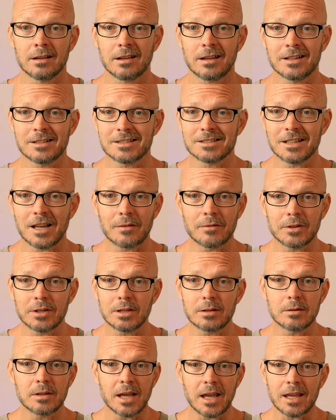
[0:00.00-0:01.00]
it's
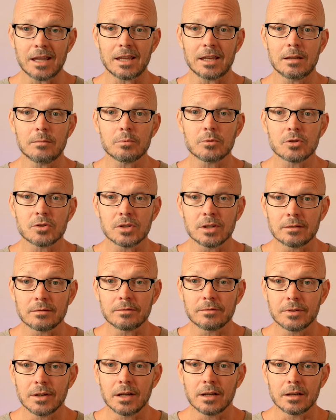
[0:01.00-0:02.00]
70, 80%
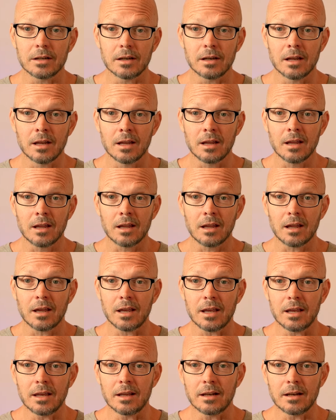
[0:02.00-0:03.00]
fun
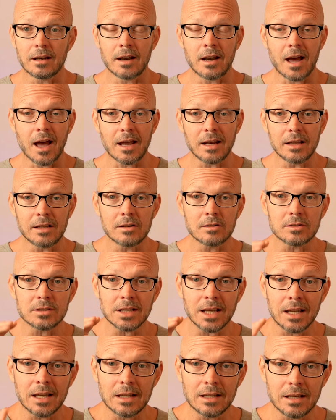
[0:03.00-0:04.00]
and not
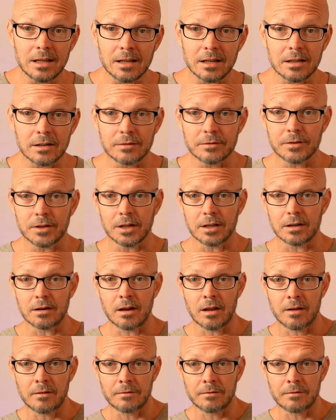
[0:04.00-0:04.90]
entertaining kind of fun,